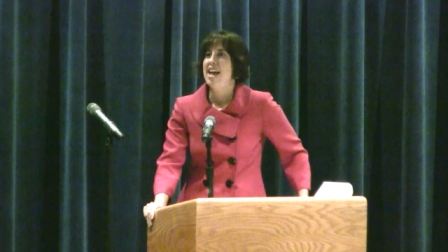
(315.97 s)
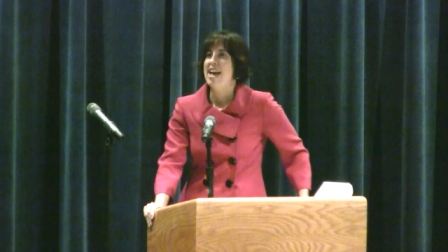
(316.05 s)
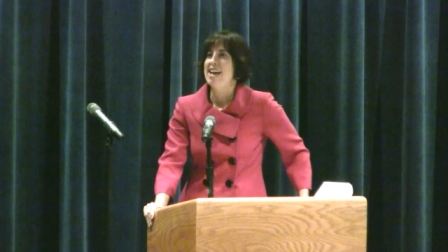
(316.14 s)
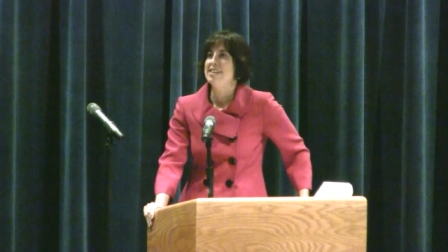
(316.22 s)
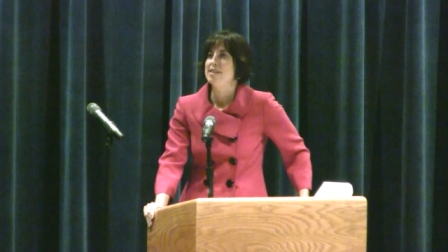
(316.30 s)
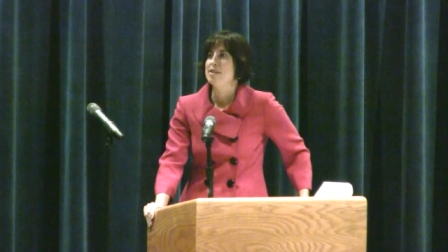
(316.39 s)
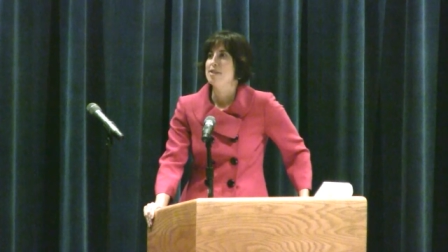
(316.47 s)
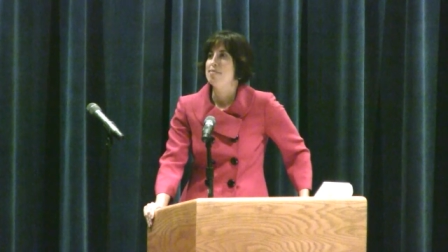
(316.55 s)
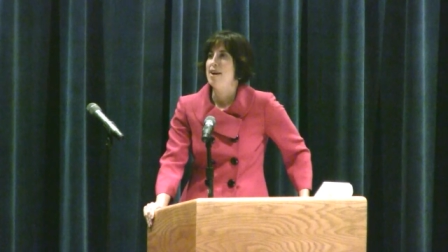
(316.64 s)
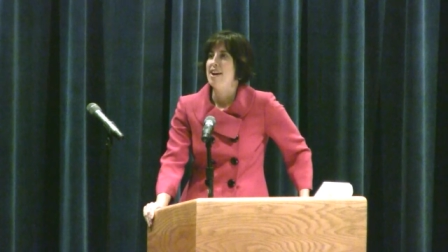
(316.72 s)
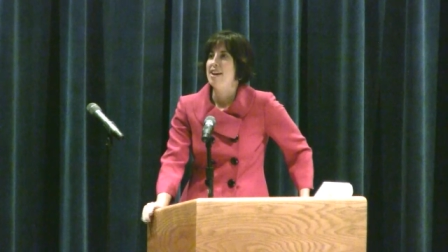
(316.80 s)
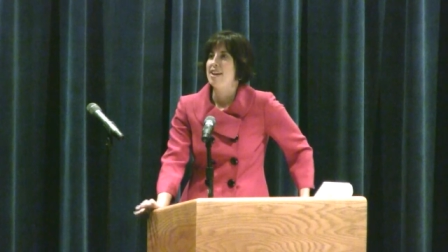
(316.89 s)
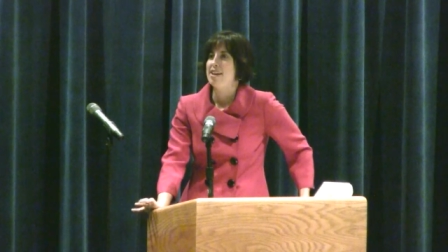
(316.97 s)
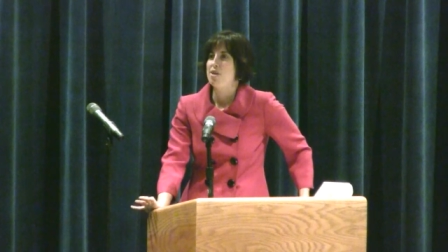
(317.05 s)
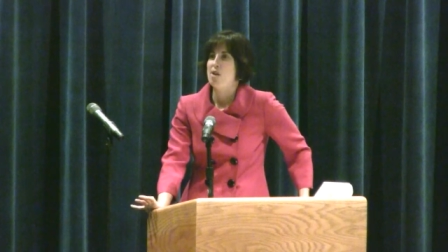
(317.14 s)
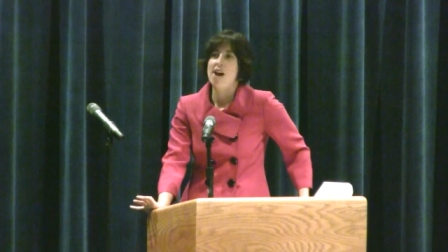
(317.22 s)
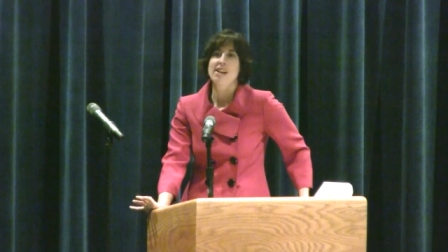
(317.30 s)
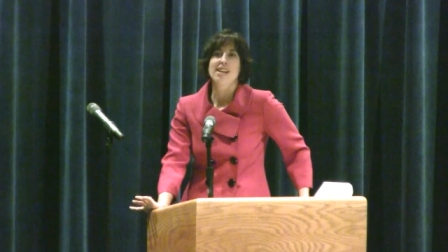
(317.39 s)
and my
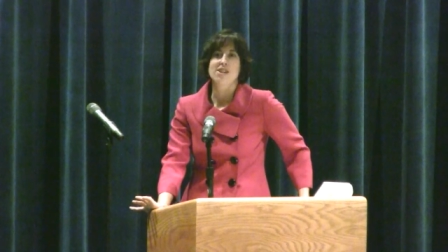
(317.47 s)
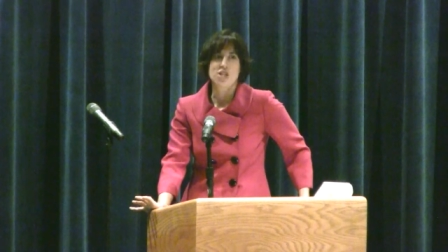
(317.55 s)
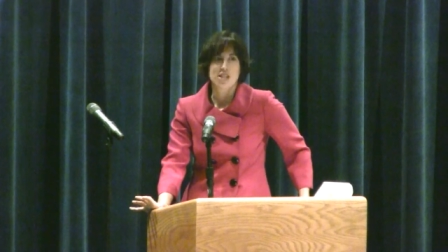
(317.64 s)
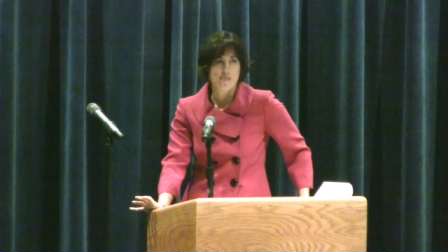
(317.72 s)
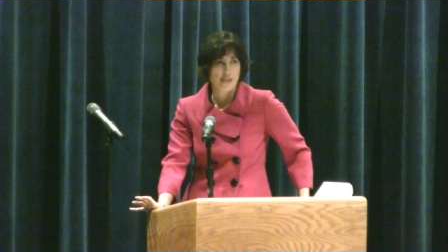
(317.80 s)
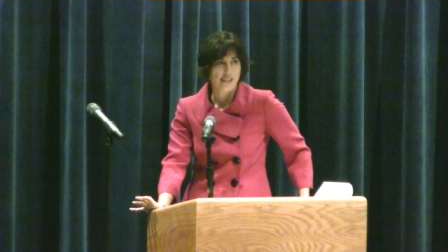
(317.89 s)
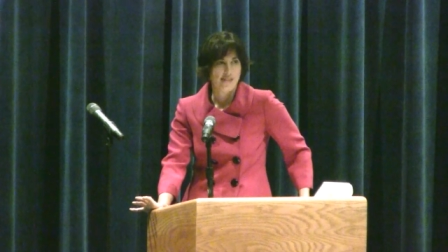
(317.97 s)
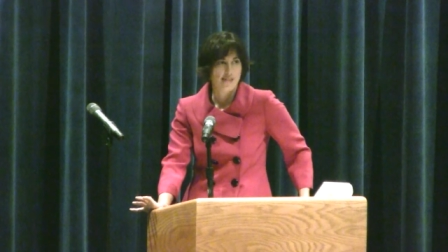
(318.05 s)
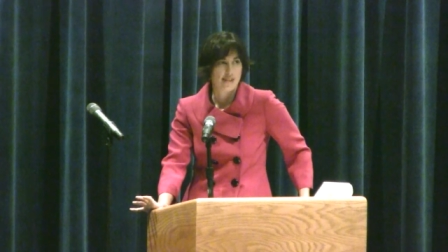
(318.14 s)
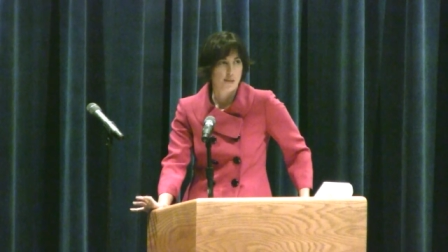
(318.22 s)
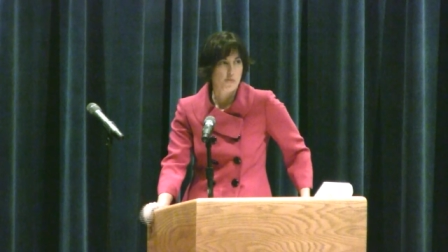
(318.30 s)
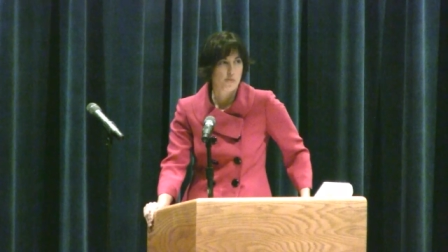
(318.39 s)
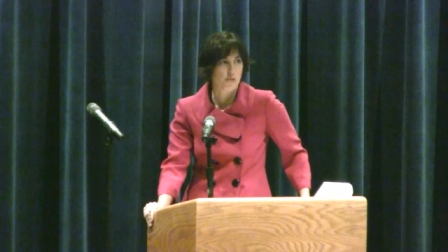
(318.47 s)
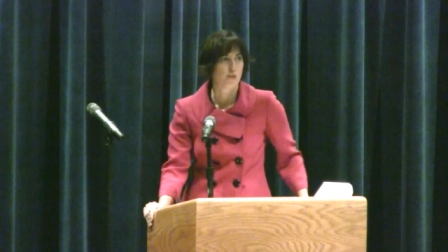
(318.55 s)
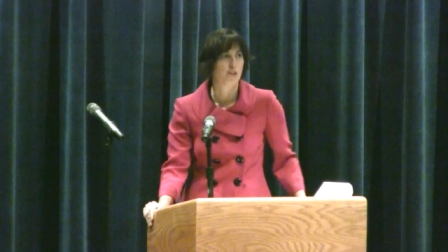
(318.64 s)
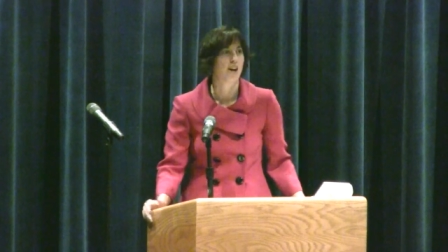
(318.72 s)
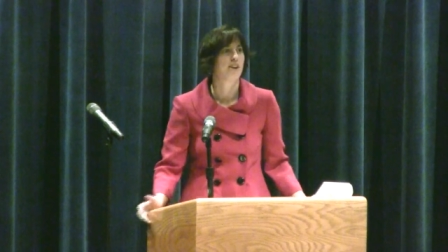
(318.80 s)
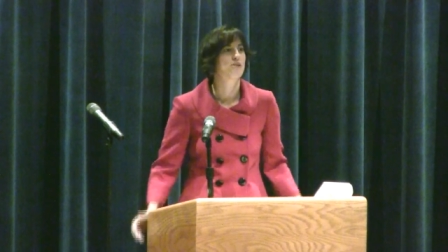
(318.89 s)
crowning achievement the summer
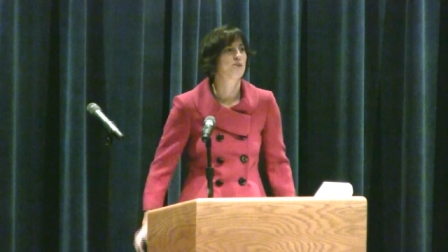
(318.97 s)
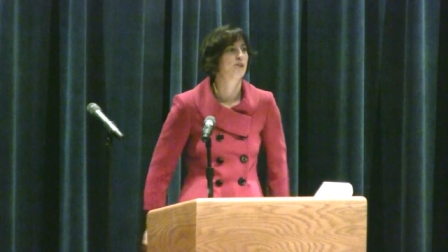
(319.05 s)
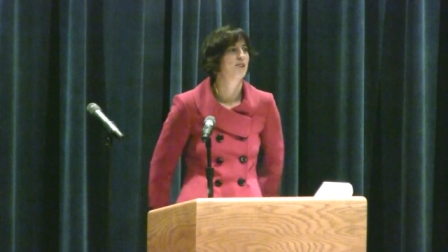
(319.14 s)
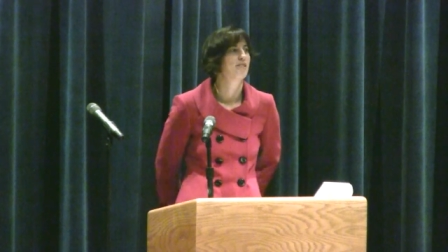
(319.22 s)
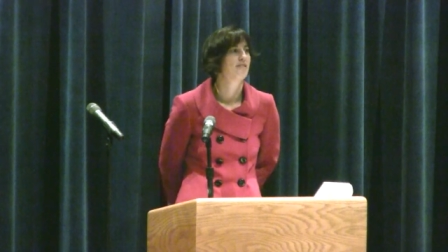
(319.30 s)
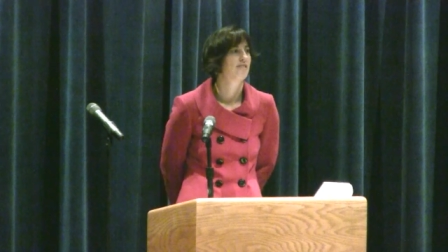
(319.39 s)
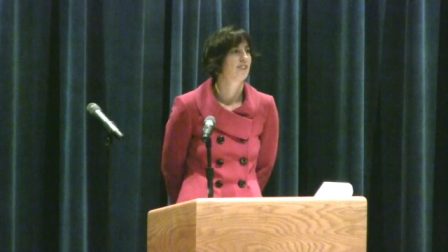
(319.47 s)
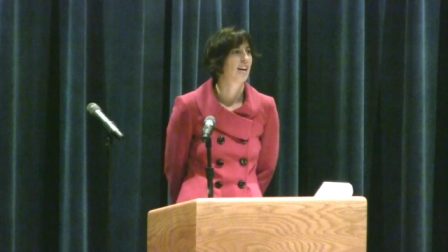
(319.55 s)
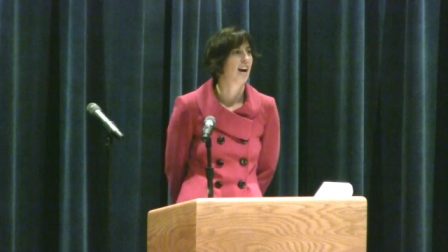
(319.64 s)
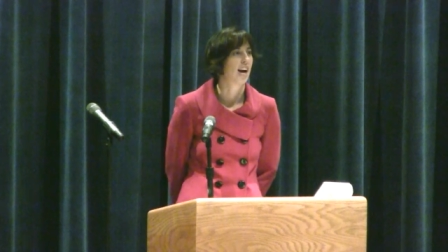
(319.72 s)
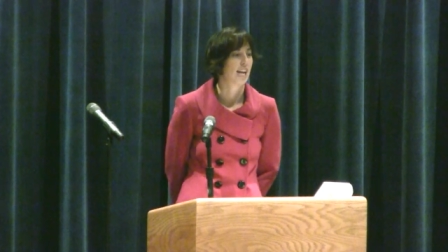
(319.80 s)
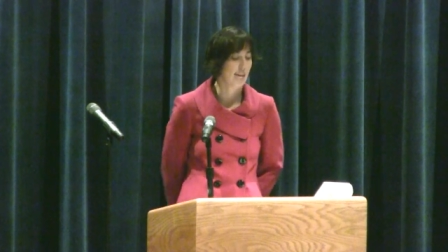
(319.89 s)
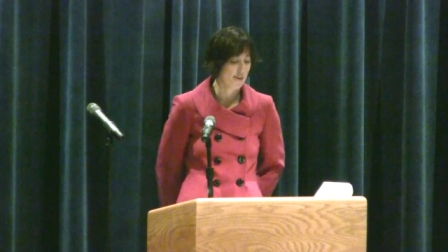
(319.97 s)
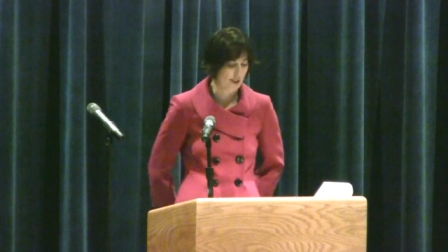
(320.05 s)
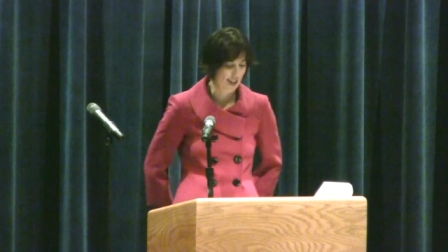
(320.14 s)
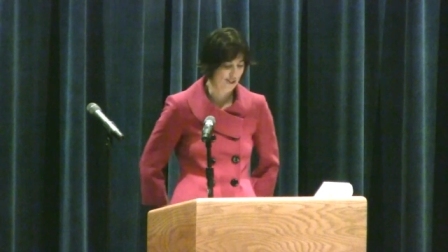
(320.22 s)
before law school, a camp